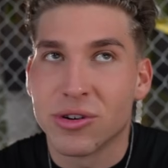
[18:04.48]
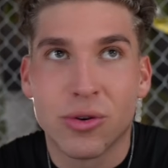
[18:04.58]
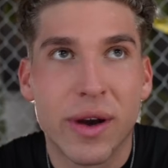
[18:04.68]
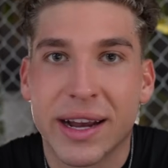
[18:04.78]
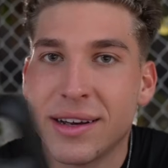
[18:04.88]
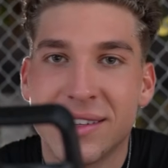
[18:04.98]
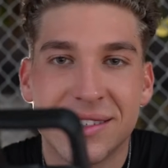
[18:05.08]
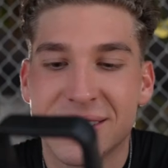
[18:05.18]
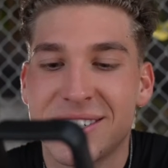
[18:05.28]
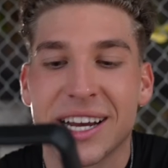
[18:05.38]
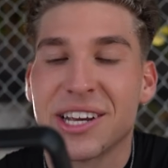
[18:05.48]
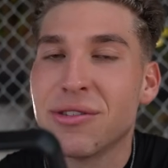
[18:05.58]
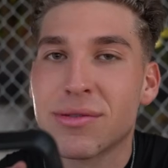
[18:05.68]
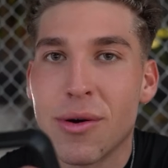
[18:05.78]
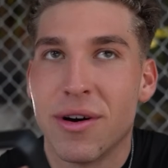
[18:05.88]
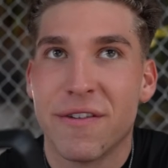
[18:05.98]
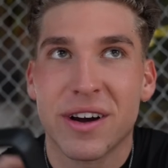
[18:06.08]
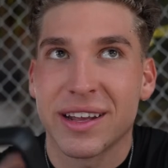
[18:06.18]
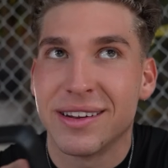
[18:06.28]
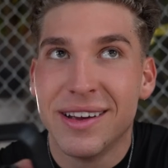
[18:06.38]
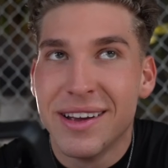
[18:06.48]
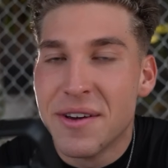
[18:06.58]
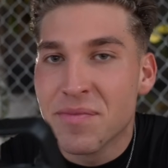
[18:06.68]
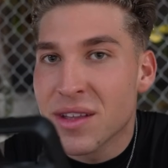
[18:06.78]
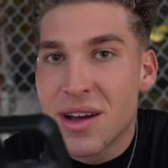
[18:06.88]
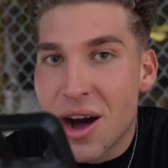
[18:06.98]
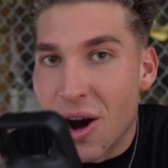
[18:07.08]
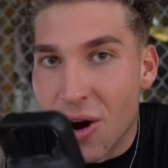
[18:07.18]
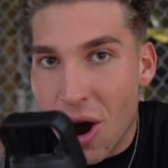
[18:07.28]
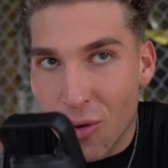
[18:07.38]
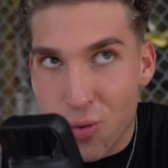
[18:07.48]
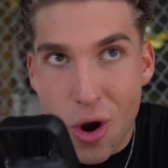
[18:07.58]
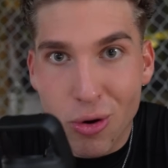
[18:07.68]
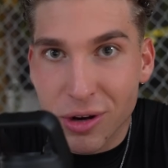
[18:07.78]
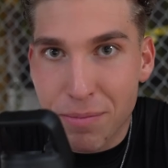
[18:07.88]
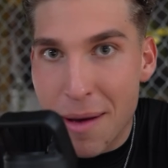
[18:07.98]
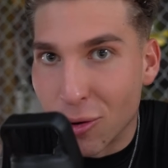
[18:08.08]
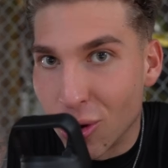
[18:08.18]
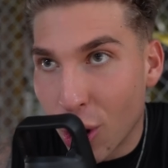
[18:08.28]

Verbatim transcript: quick the second you throw a fucking a rogue pebble.